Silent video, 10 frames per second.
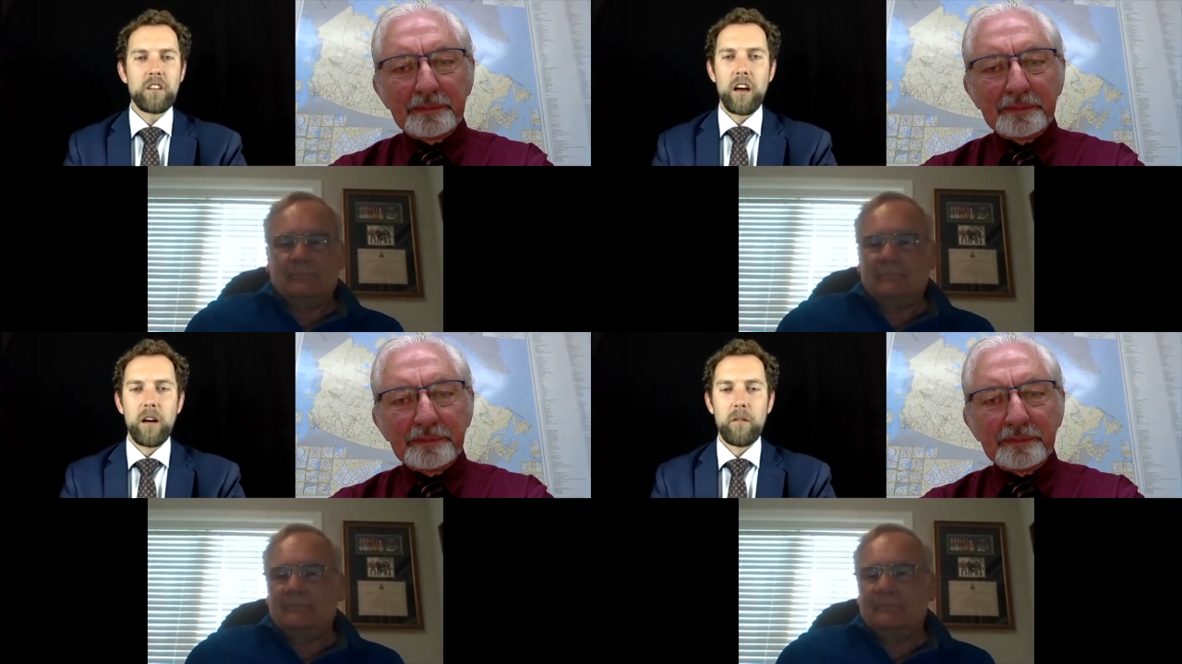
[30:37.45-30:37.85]

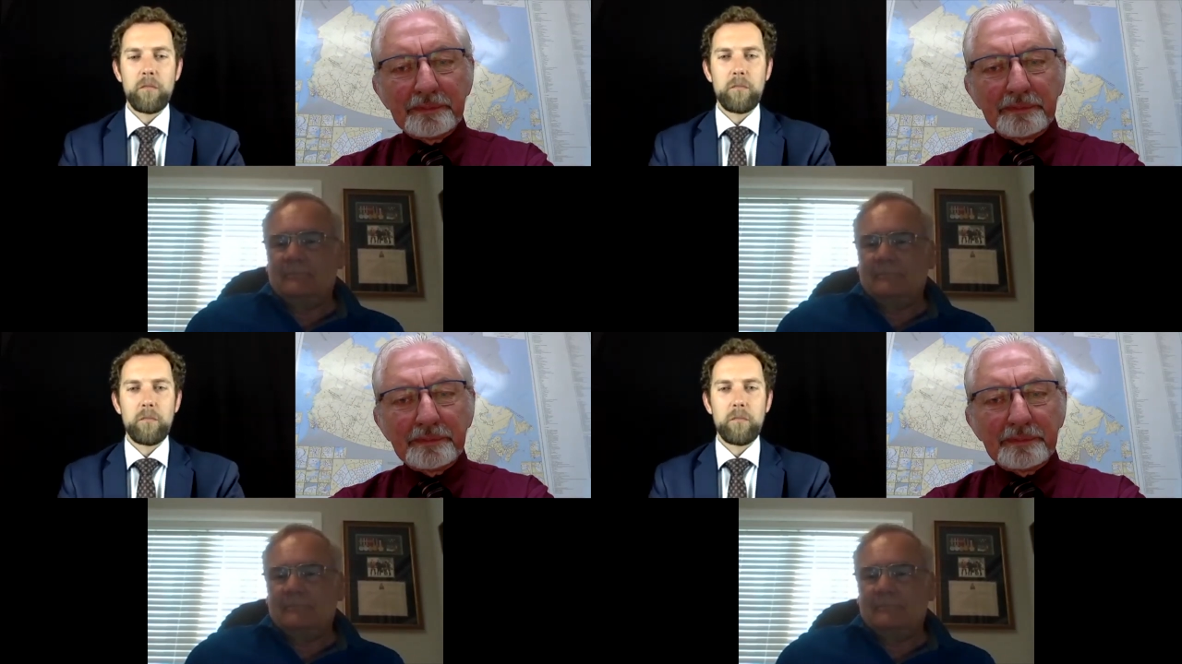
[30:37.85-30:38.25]
Speaker 1: Uh,
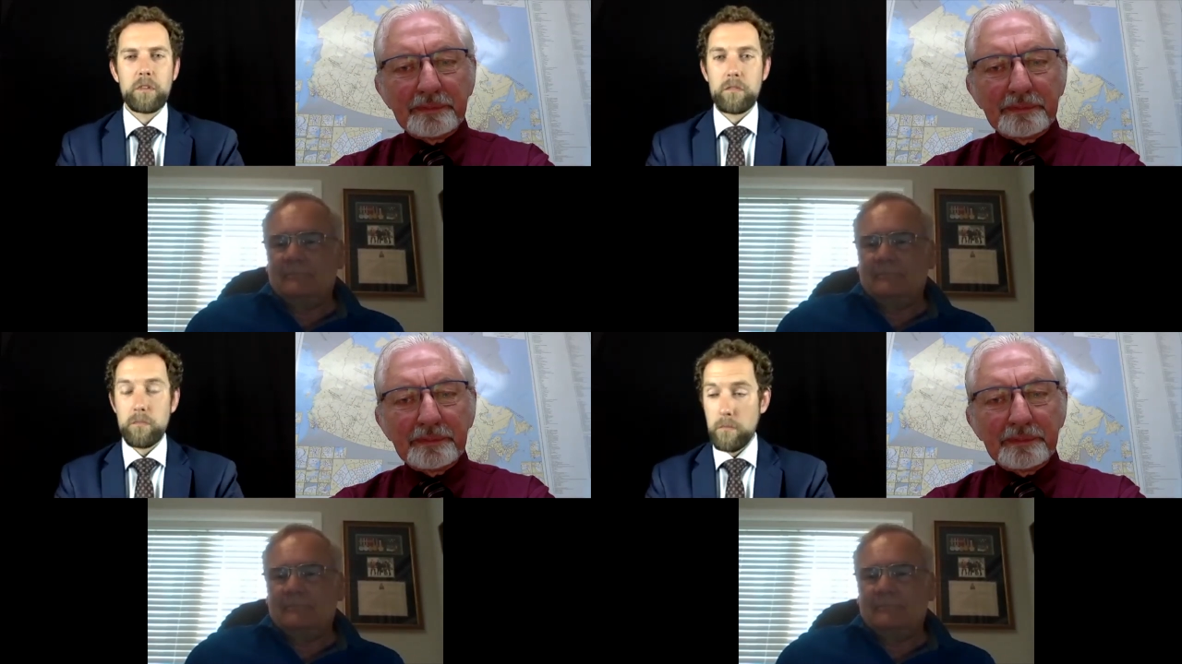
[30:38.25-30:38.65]

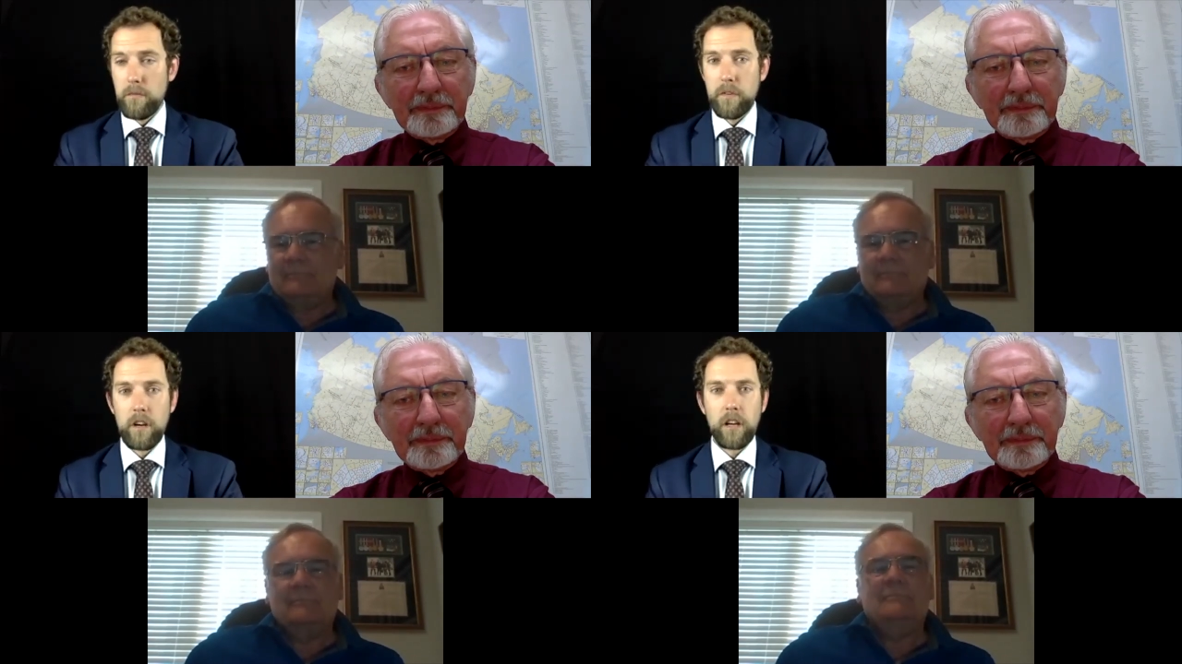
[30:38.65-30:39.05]
been
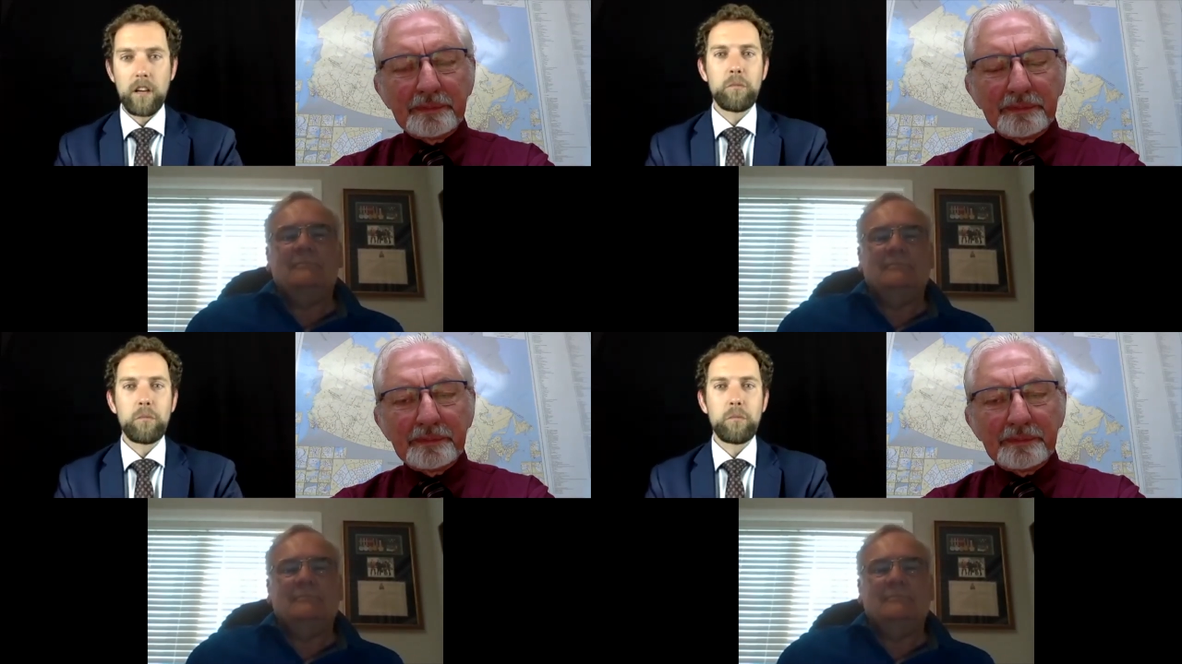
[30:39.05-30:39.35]
been very good.